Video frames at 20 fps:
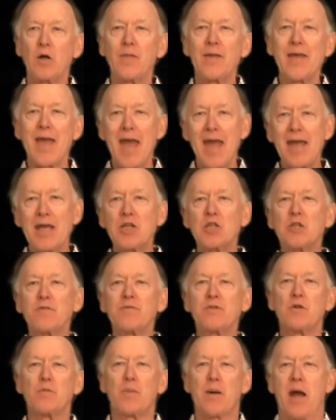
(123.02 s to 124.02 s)
on the age
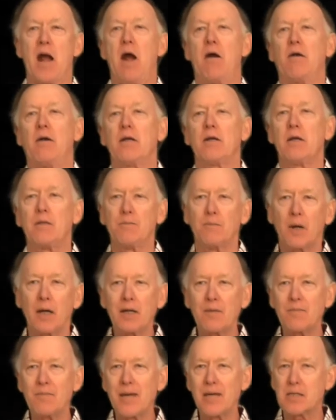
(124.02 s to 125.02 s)
of your parrot, it
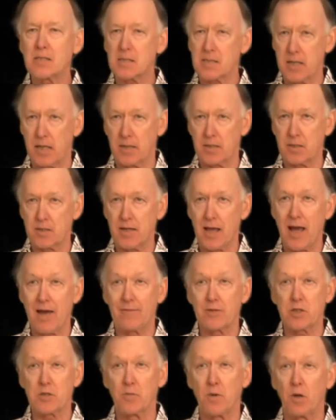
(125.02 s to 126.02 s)
might make sense to
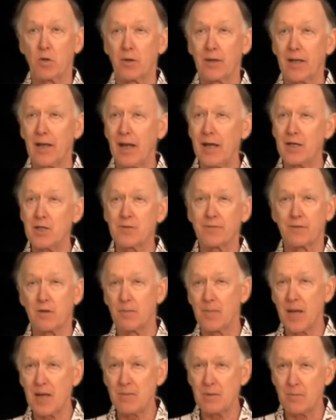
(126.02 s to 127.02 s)
have a smaller cage for
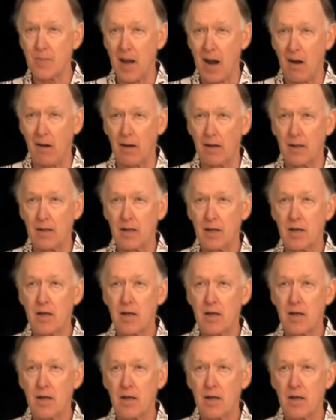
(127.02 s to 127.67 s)
a baby parrot.